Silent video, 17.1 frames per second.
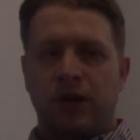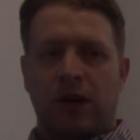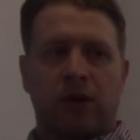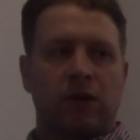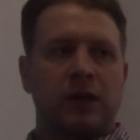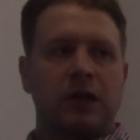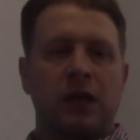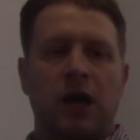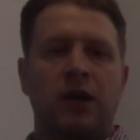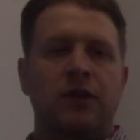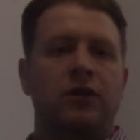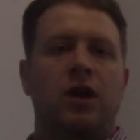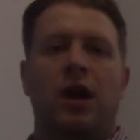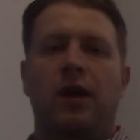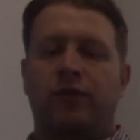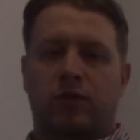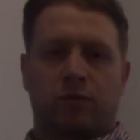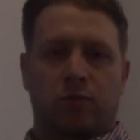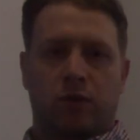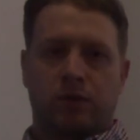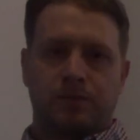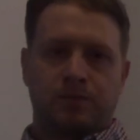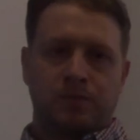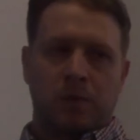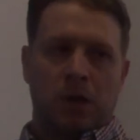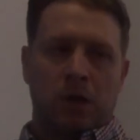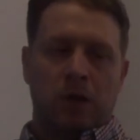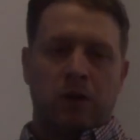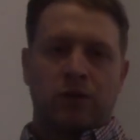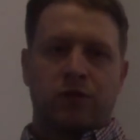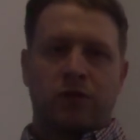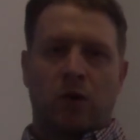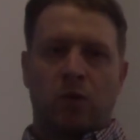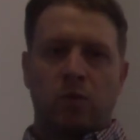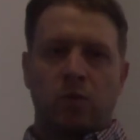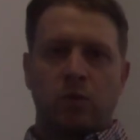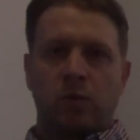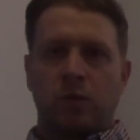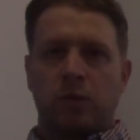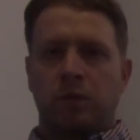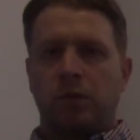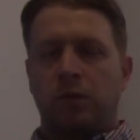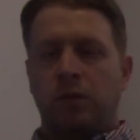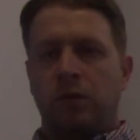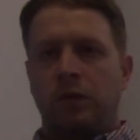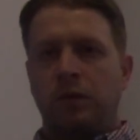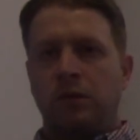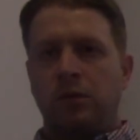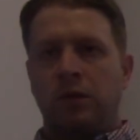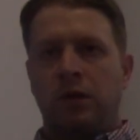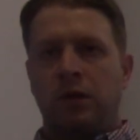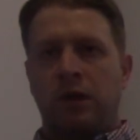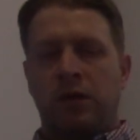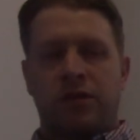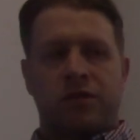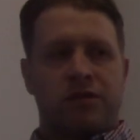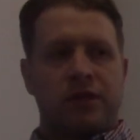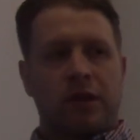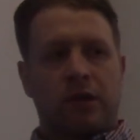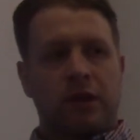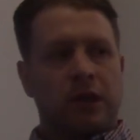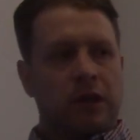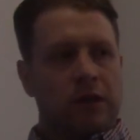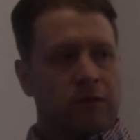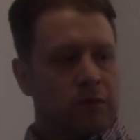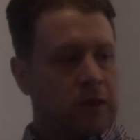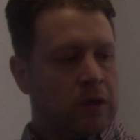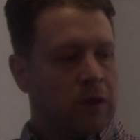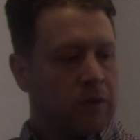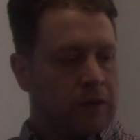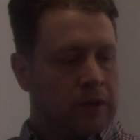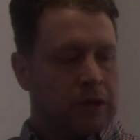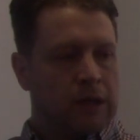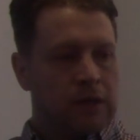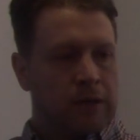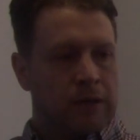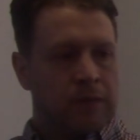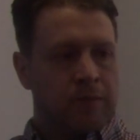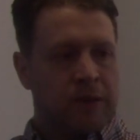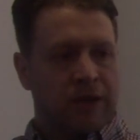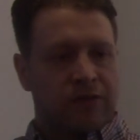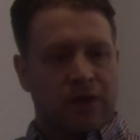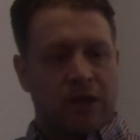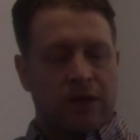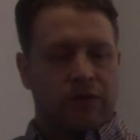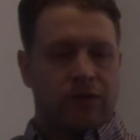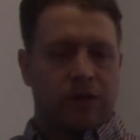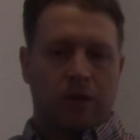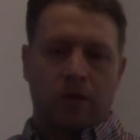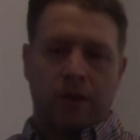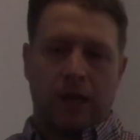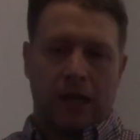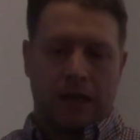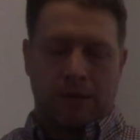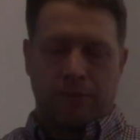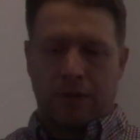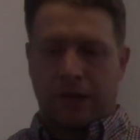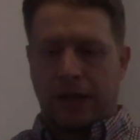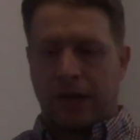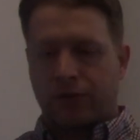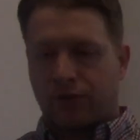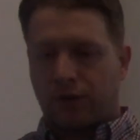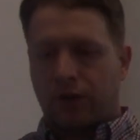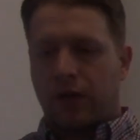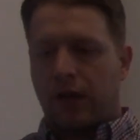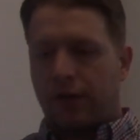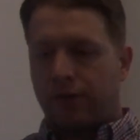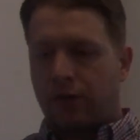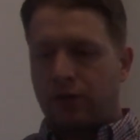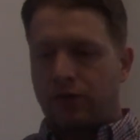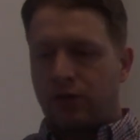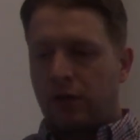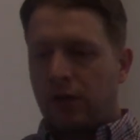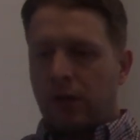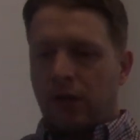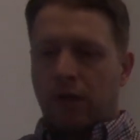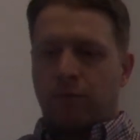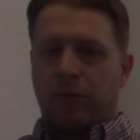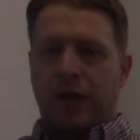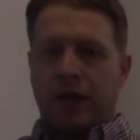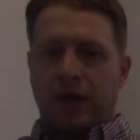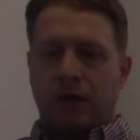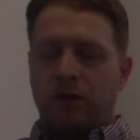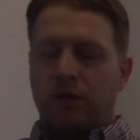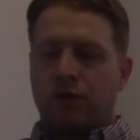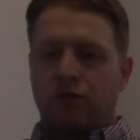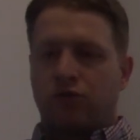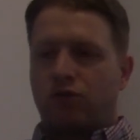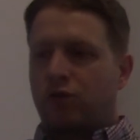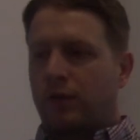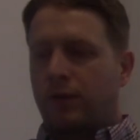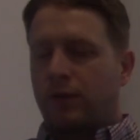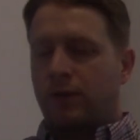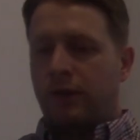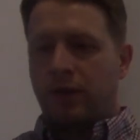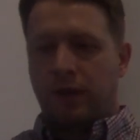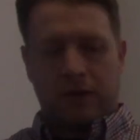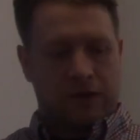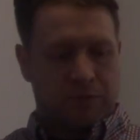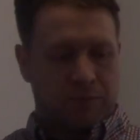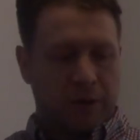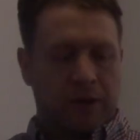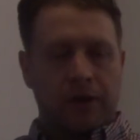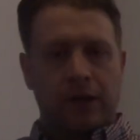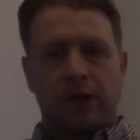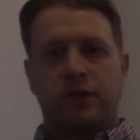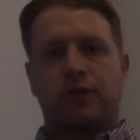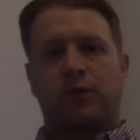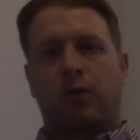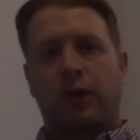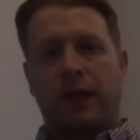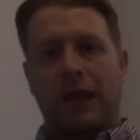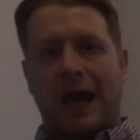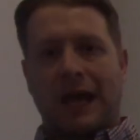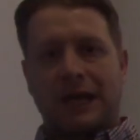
very uncomfortable. So in theory, it makes sense that, okay, I bought extra coverage. My insurance experience for